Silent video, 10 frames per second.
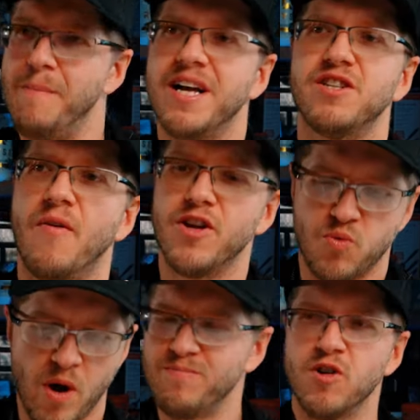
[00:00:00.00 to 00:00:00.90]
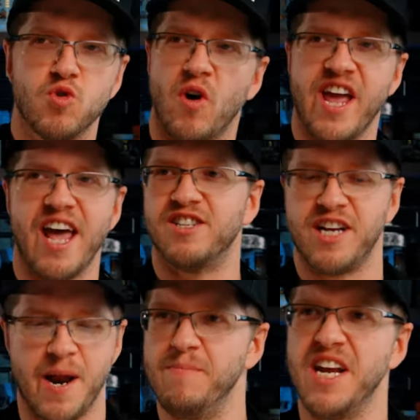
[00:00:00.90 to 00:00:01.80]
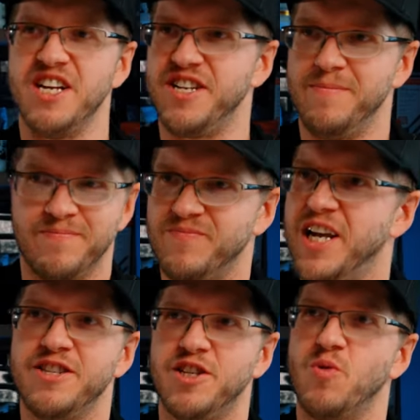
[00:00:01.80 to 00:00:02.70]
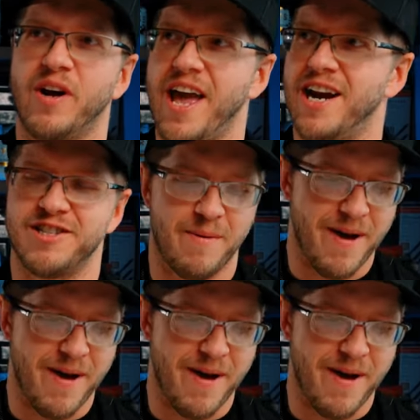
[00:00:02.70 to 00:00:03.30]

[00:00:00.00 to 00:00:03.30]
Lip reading: Mess on this one, 20 out of 10, easy. Easy 20 out of 10